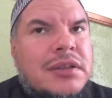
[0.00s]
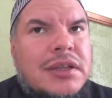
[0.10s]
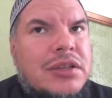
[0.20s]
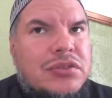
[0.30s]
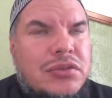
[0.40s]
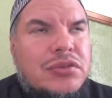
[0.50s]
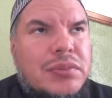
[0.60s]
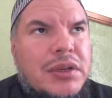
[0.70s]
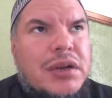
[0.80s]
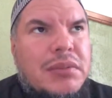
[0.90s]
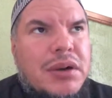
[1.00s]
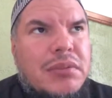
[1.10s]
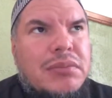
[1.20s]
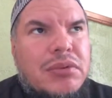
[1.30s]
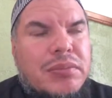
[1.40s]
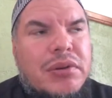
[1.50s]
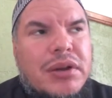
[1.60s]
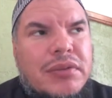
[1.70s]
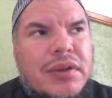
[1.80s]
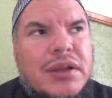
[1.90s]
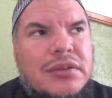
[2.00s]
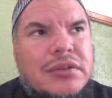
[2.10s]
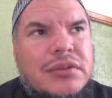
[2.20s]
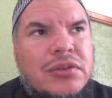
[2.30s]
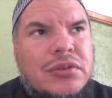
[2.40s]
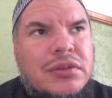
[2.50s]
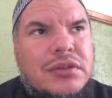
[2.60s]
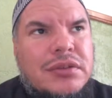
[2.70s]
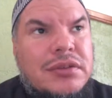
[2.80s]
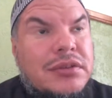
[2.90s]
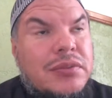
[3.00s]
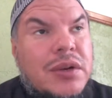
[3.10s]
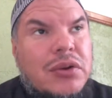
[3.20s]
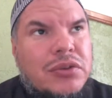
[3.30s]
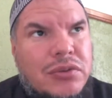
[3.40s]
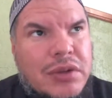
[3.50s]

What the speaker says: And so you become humbled pretty fast, in the sense of, wow,